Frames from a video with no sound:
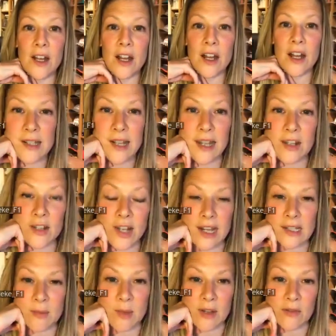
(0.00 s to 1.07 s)
sit and chat to
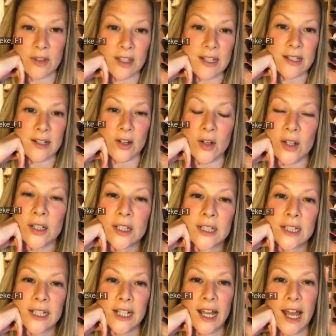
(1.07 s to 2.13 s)
me for this long.
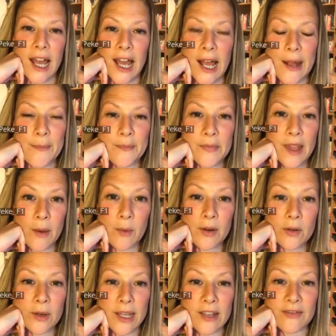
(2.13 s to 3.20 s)
And we're all here for